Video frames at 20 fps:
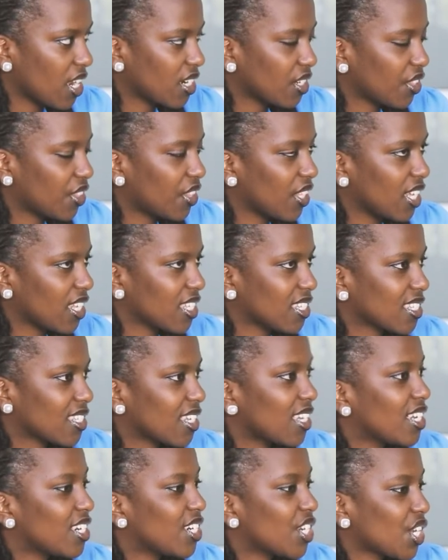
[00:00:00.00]
other things,
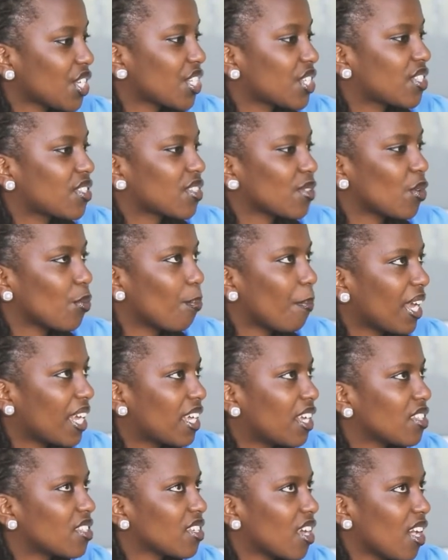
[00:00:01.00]
just
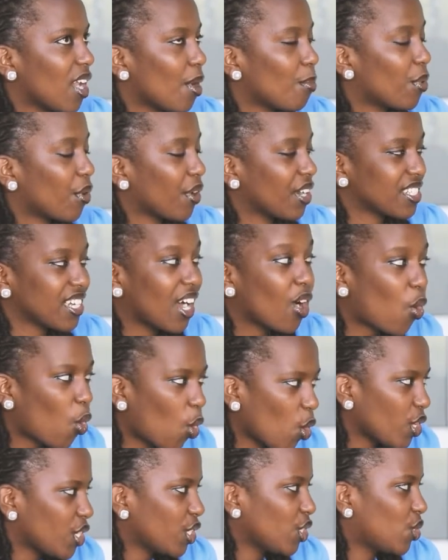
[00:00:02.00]
make it elaborate.
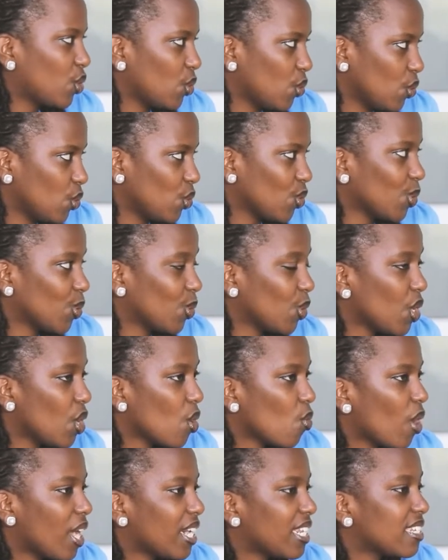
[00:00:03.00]
According to you,
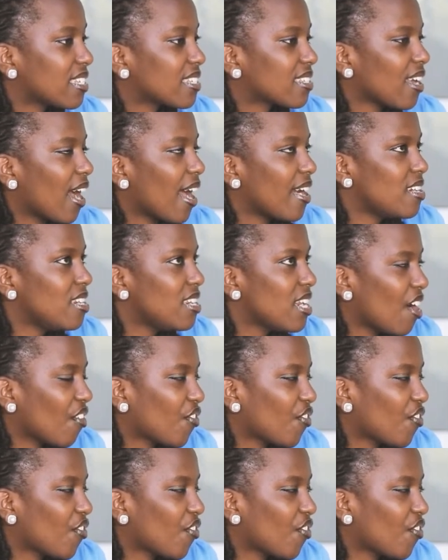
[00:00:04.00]
what is an